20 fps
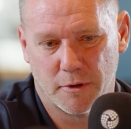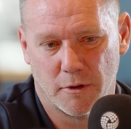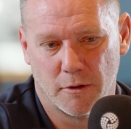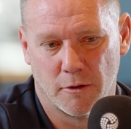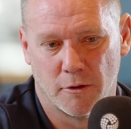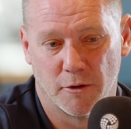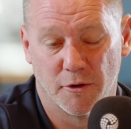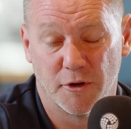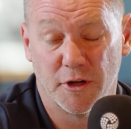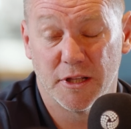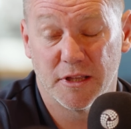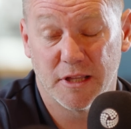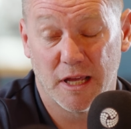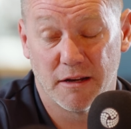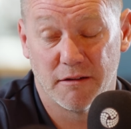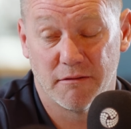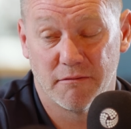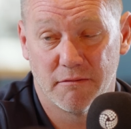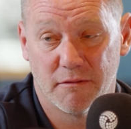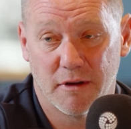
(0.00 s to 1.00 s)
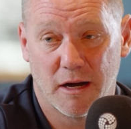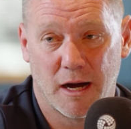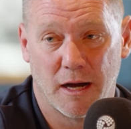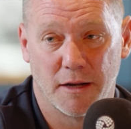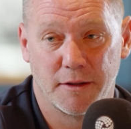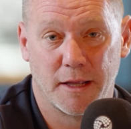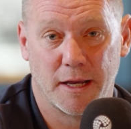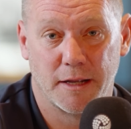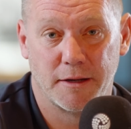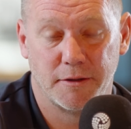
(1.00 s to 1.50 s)
Orient then.
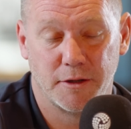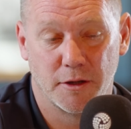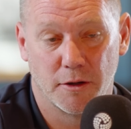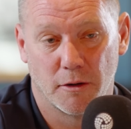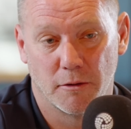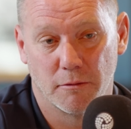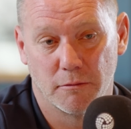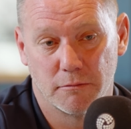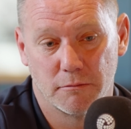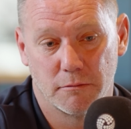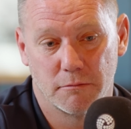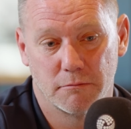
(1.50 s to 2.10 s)
And then, you know,